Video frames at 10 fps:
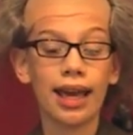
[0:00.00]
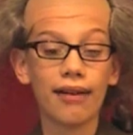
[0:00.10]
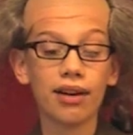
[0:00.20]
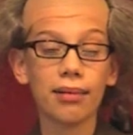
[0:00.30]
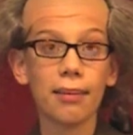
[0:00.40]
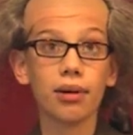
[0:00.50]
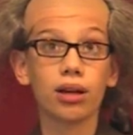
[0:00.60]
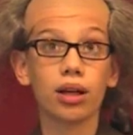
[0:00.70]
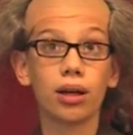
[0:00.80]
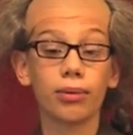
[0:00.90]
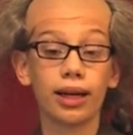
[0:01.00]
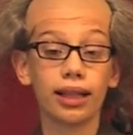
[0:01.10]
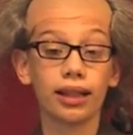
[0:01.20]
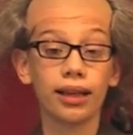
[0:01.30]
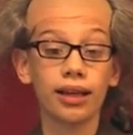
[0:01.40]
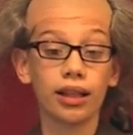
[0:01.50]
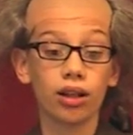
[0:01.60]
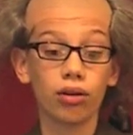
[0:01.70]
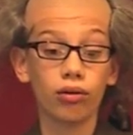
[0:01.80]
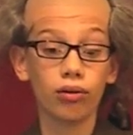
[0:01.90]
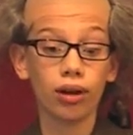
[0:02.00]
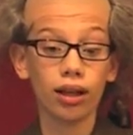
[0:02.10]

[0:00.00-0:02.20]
And remember, comrades, your